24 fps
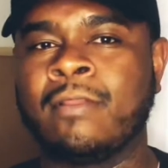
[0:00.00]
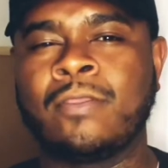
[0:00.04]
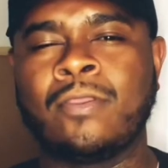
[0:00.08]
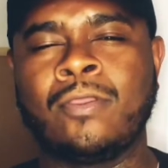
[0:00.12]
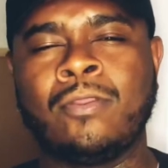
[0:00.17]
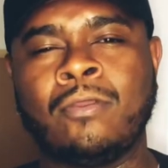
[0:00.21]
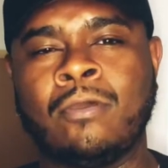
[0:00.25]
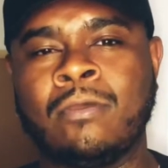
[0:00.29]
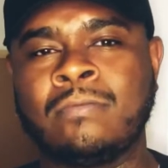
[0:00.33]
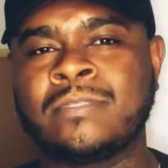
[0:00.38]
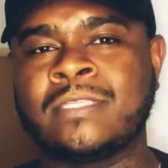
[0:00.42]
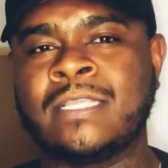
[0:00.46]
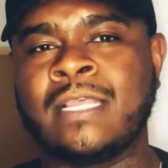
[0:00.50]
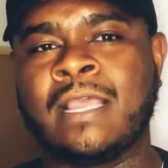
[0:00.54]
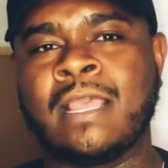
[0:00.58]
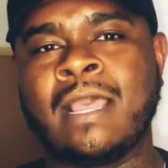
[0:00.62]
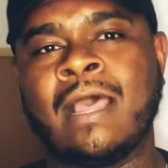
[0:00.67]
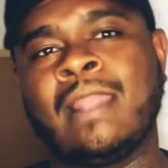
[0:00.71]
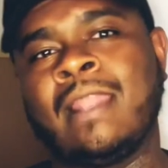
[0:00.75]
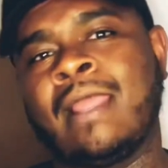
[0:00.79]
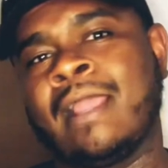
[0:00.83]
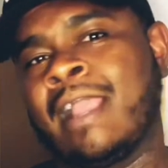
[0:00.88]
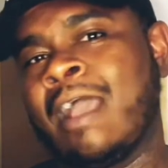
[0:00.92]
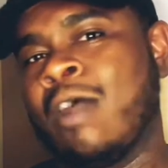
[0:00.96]
You know what I'm saying? Kind
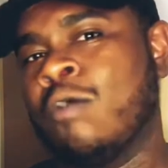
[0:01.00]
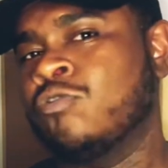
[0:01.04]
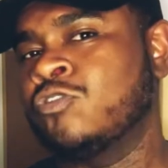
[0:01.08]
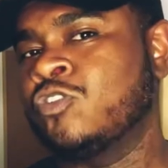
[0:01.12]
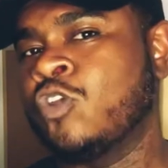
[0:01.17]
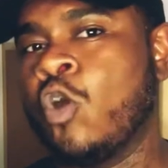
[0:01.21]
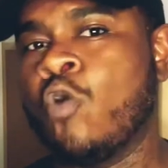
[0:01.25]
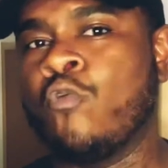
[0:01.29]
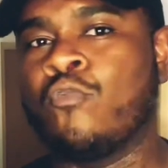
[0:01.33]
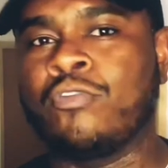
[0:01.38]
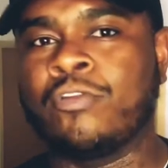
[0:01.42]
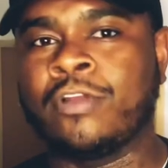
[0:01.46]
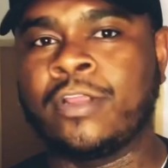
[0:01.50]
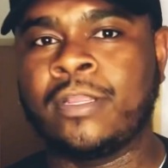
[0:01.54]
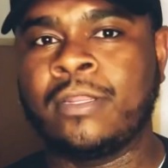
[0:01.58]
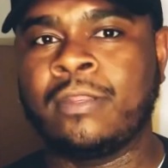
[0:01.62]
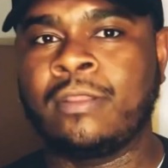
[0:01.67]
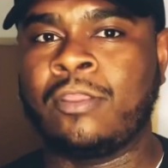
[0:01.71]
of like I was over it.